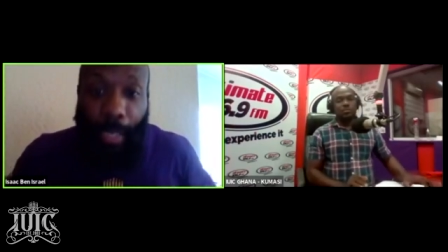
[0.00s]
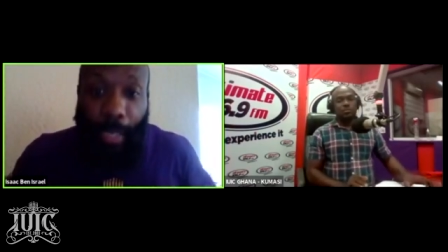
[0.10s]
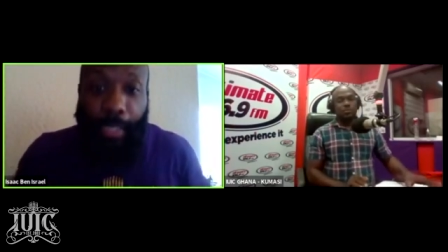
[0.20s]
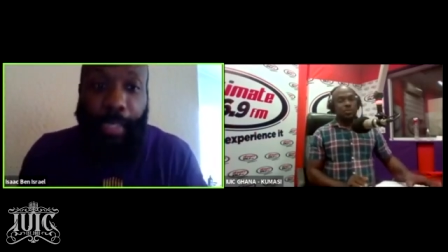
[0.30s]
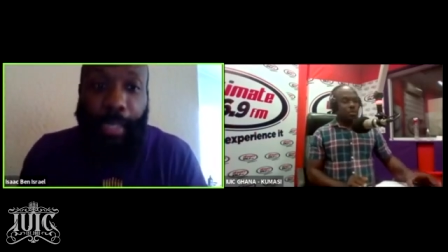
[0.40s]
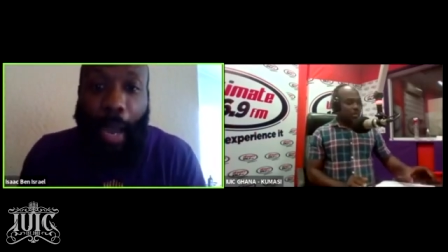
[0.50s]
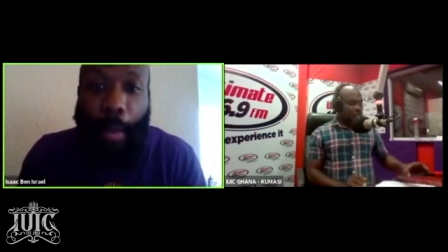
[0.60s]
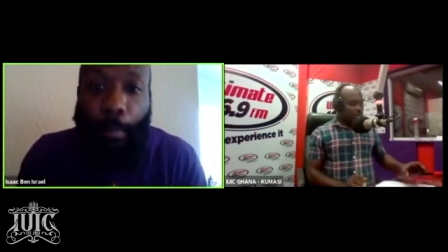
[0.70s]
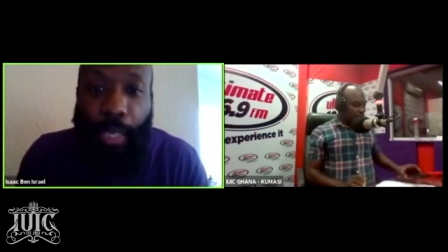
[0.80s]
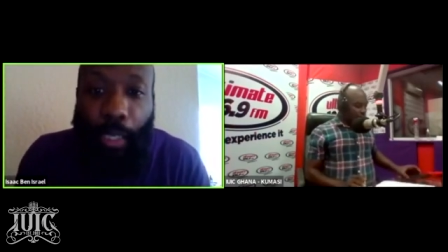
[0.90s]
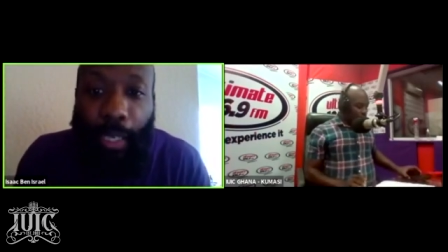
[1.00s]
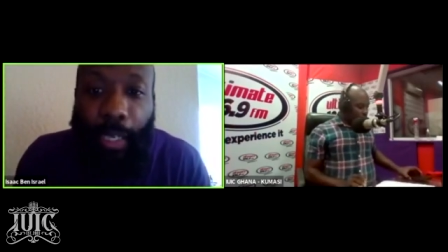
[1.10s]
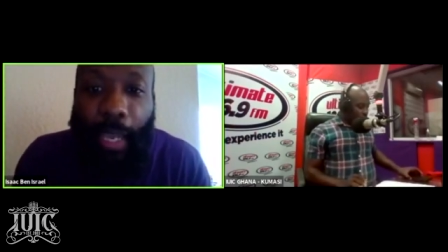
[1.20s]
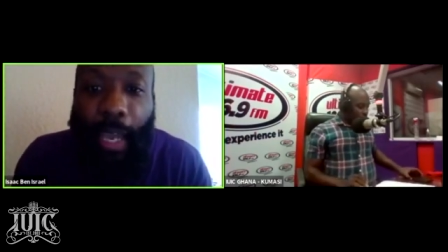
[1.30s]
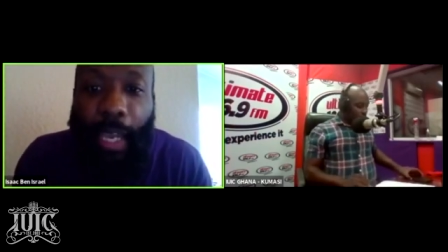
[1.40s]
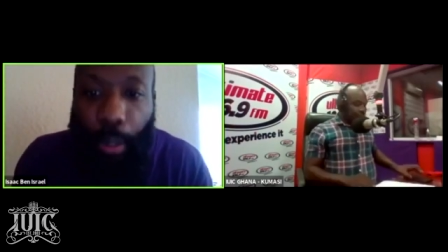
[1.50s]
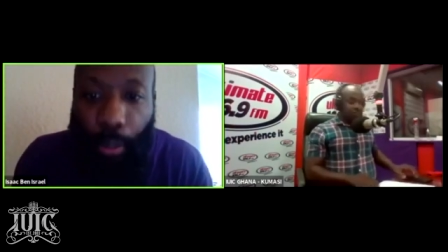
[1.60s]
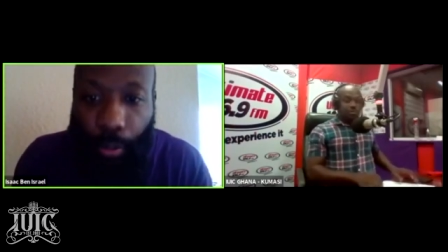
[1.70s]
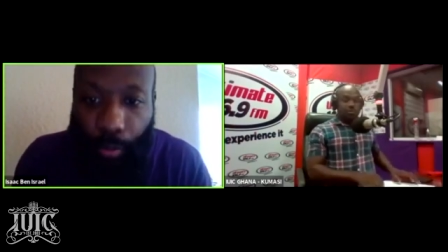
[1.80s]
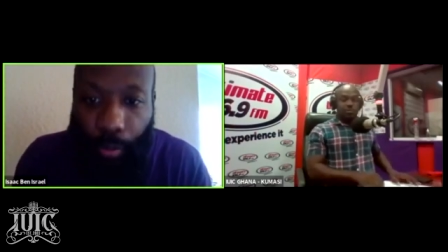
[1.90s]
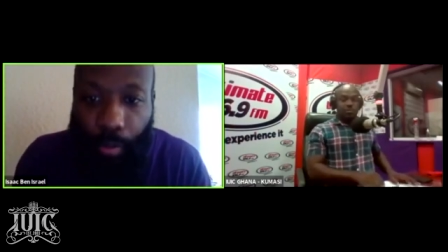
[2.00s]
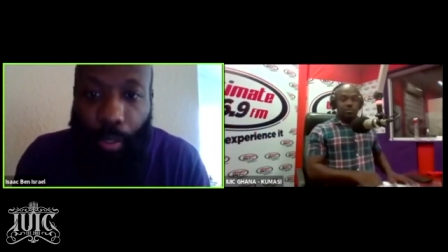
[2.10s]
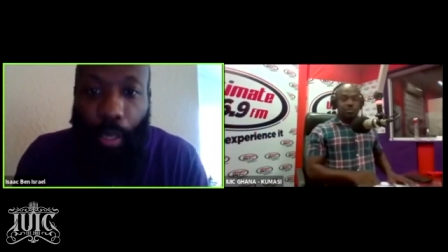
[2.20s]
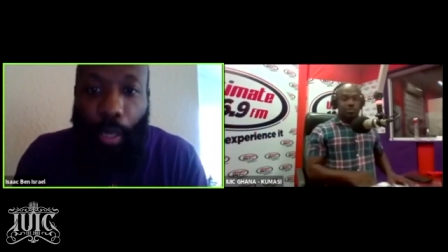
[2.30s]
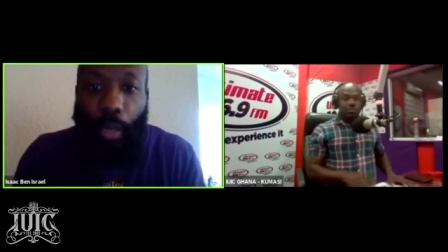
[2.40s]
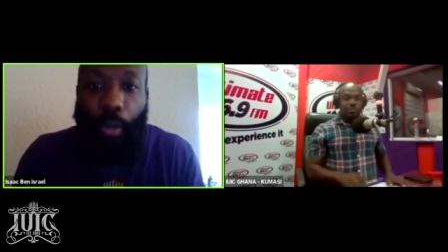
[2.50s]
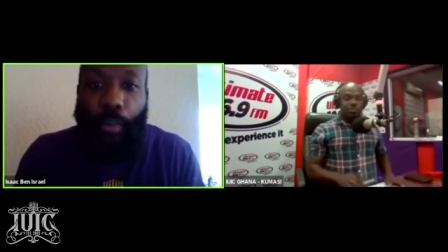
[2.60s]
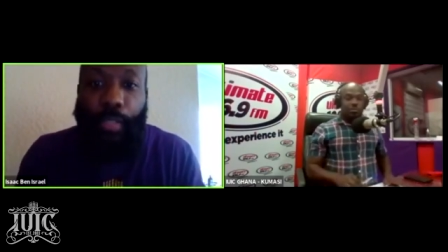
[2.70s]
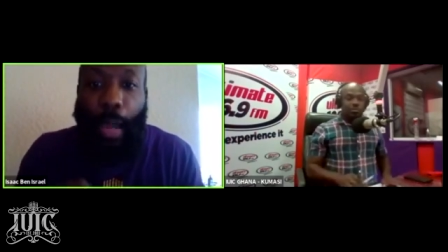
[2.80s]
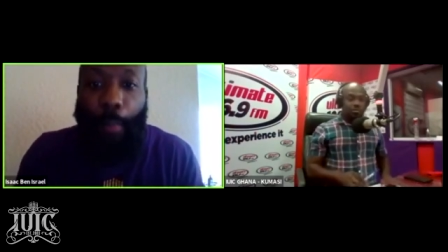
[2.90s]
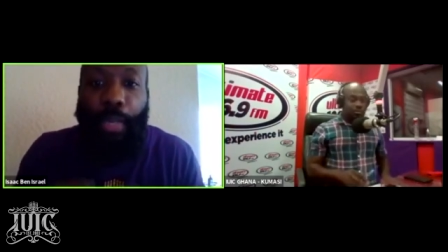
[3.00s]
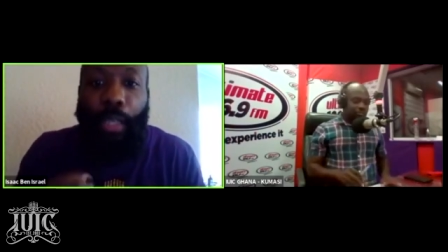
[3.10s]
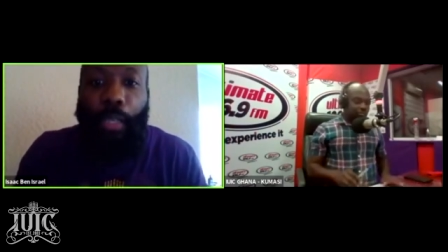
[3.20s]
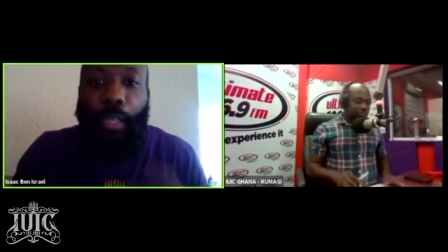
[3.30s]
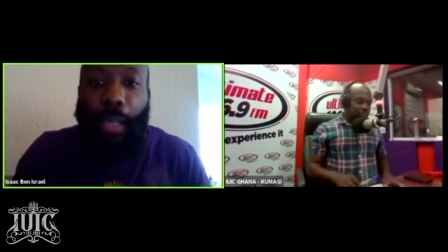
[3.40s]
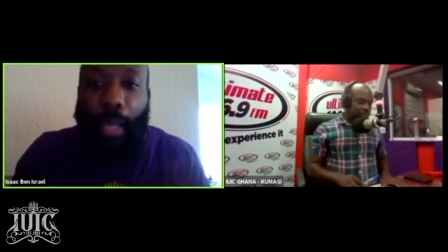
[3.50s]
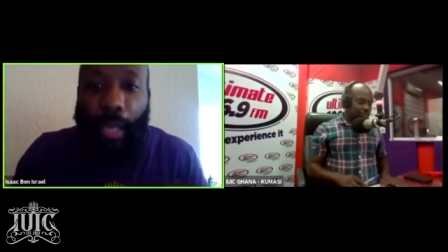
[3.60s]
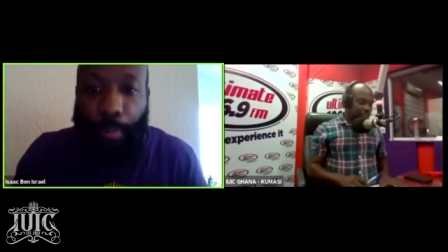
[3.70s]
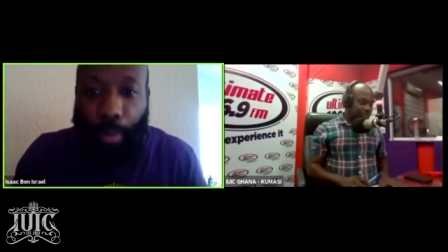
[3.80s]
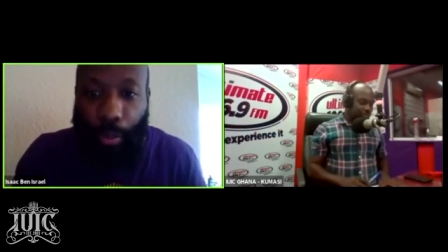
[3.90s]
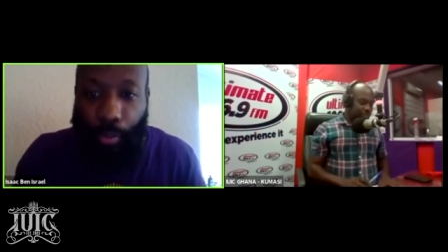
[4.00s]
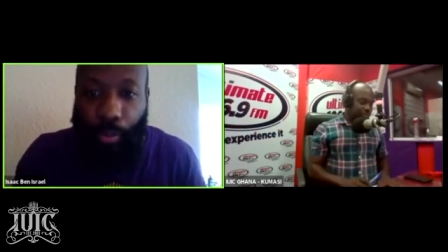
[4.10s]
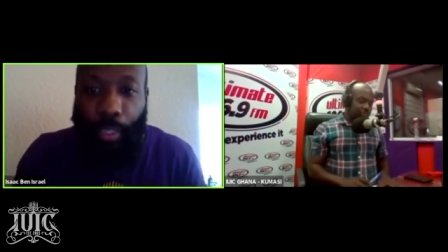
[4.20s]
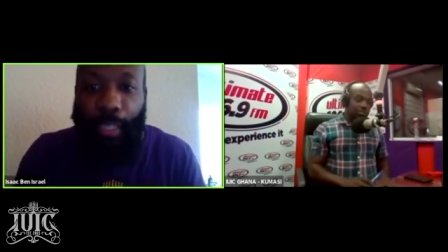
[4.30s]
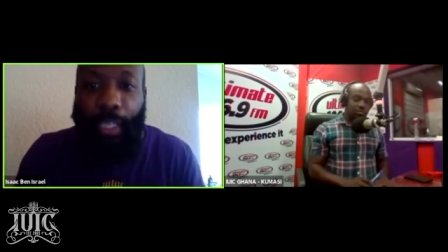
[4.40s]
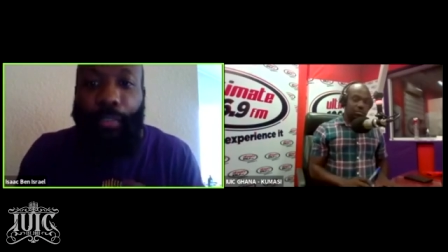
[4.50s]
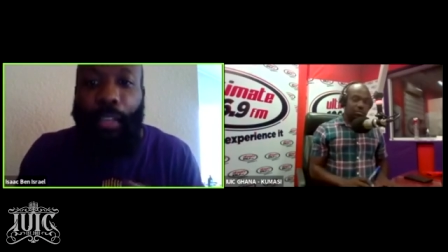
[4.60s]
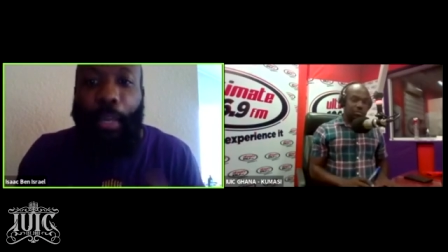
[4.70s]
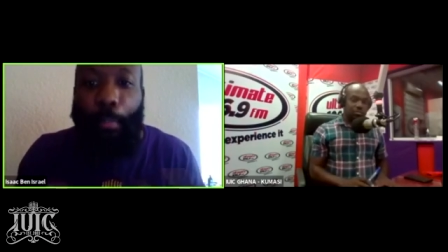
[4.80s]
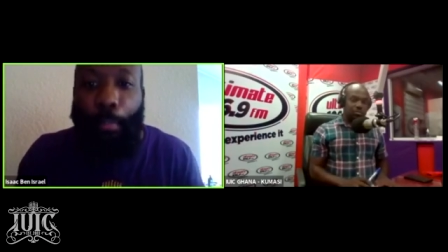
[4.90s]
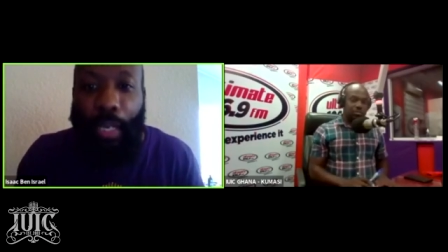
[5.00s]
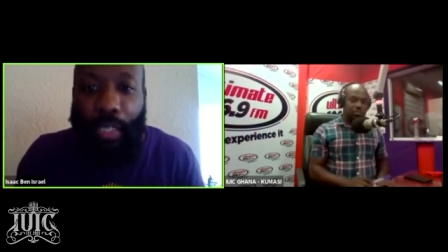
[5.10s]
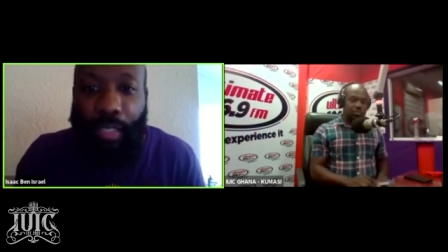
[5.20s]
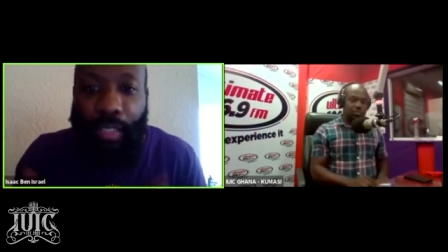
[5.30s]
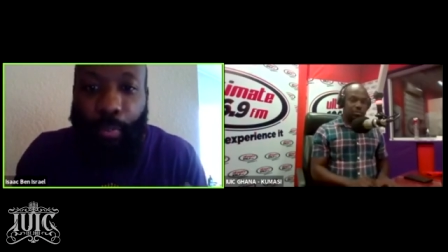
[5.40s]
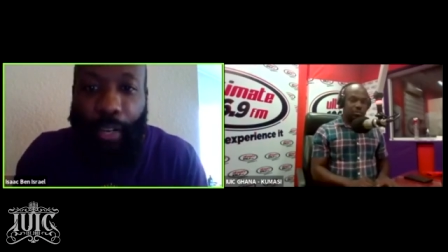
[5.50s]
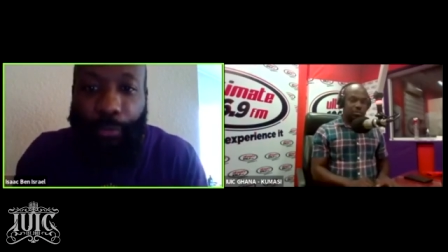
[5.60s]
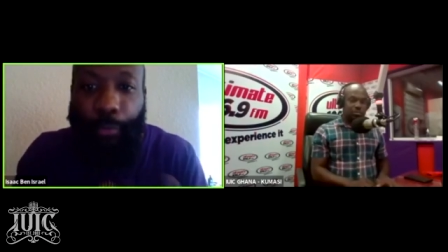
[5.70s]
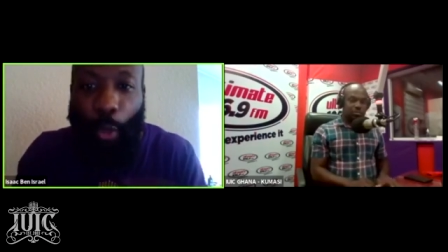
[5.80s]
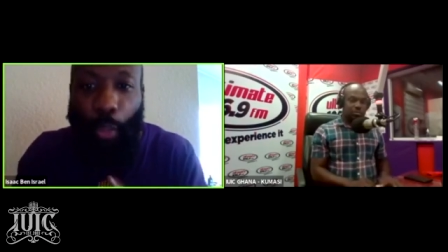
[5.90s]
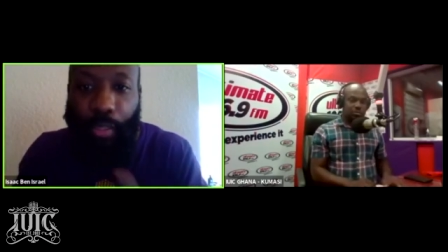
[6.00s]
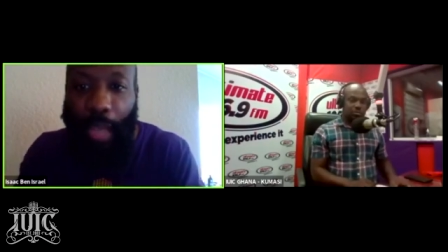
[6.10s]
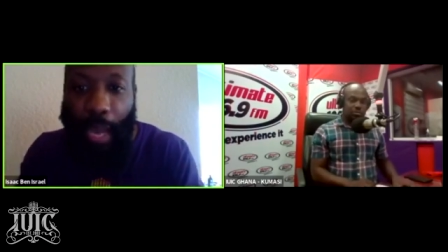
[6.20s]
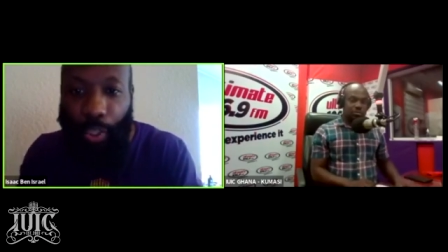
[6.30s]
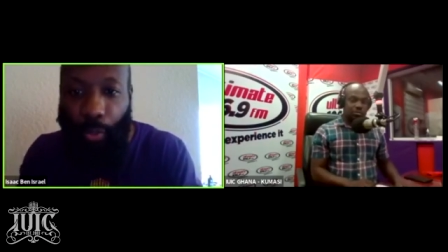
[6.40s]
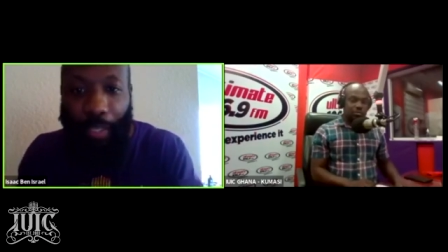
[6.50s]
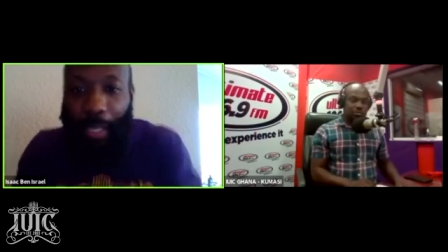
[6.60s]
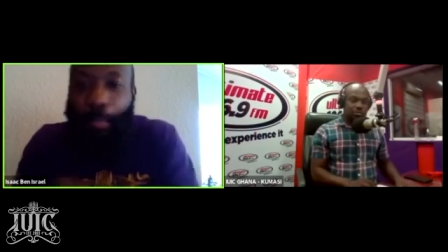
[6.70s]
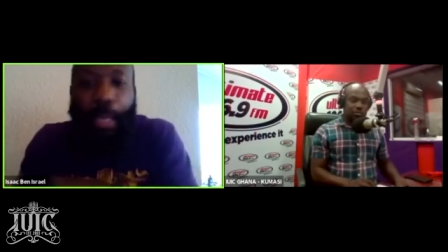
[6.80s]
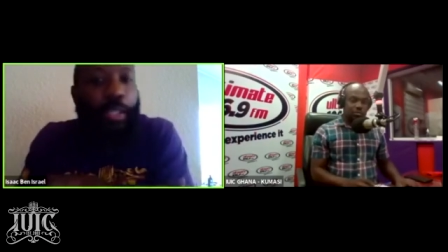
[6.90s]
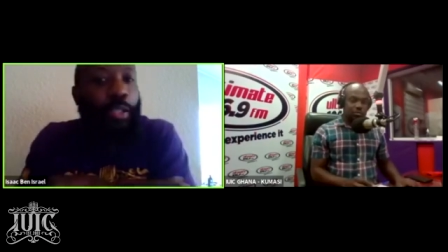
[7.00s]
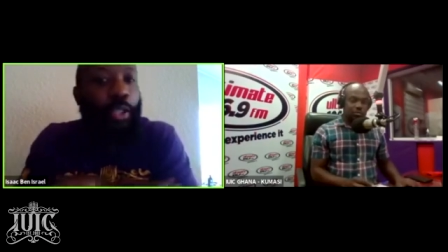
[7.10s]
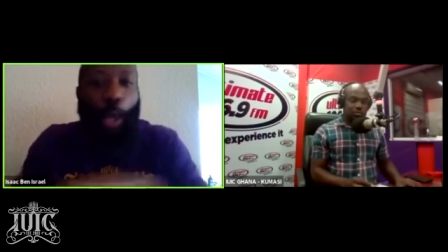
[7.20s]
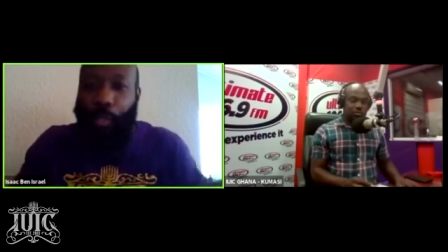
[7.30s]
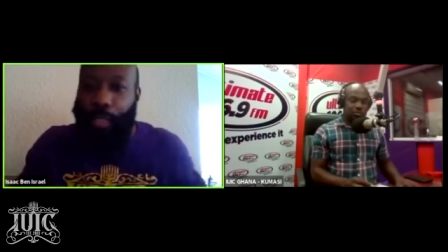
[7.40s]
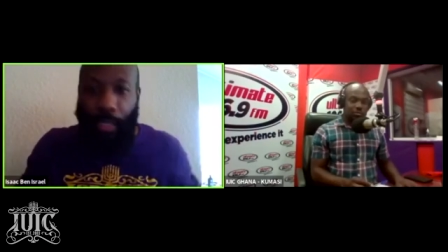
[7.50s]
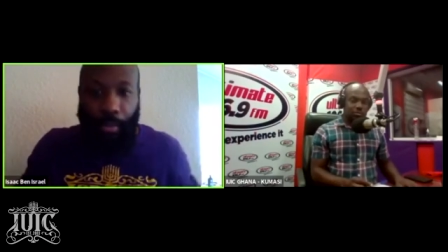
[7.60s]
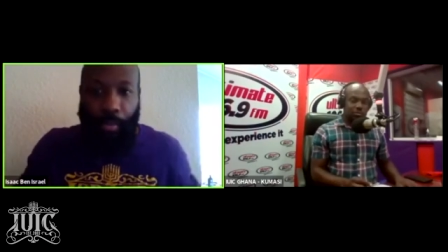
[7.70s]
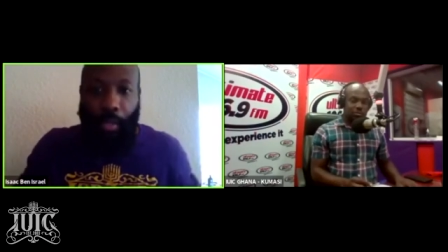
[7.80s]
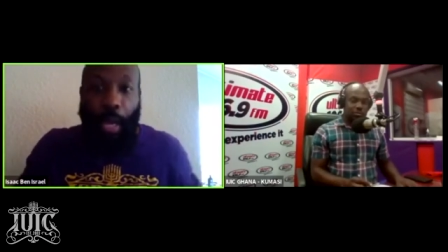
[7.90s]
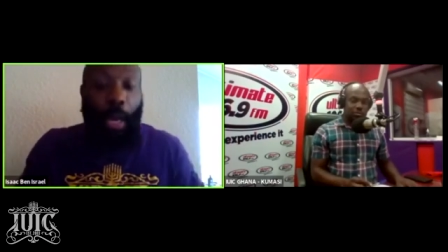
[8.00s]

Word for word: Stop being enablers. Stop being enablers. You're giving him money to spread false doctrine. It makes no sense.